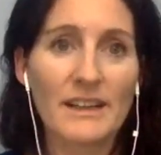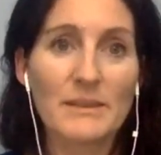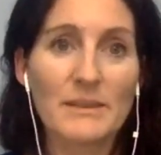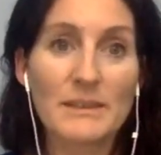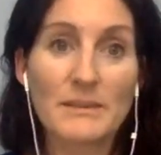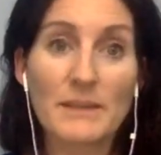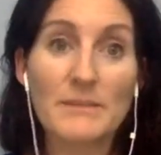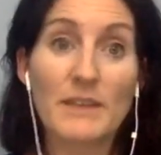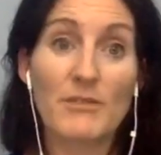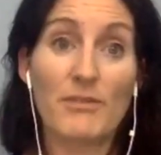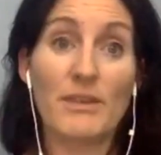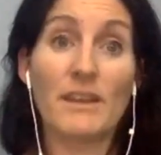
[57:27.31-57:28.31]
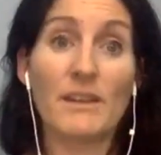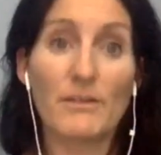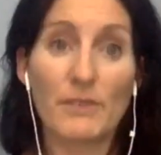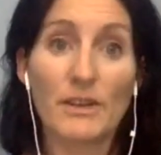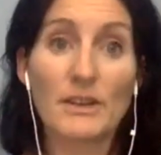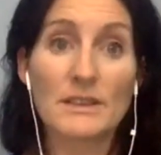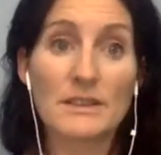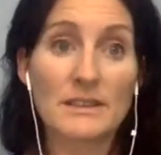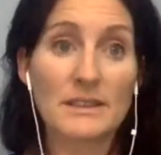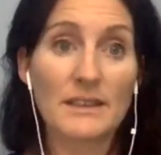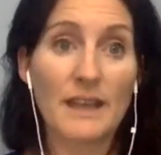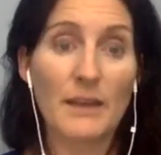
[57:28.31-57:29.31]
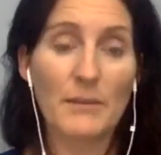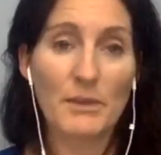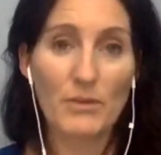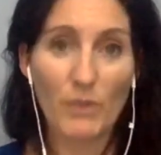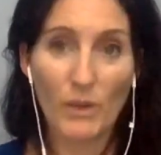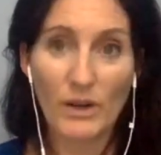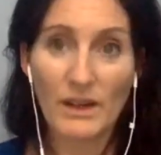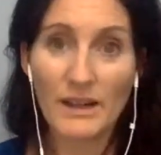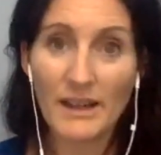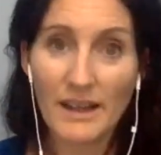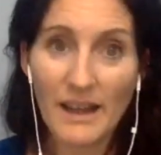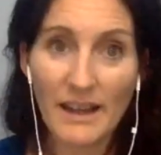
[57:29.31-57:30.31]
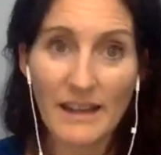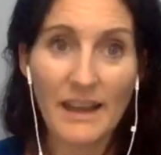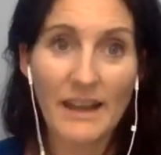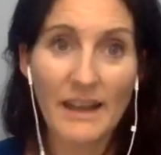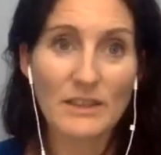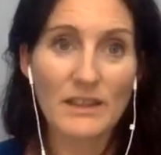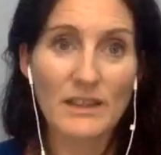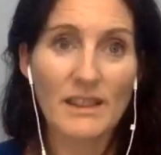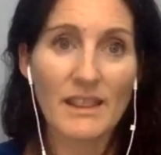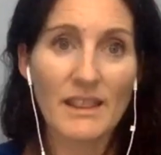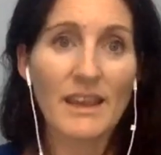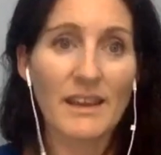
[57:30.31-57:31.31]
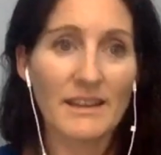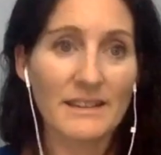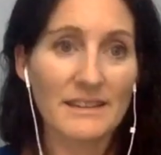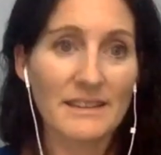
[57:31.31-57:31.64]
But sometimes I feel it first now before I actually think it.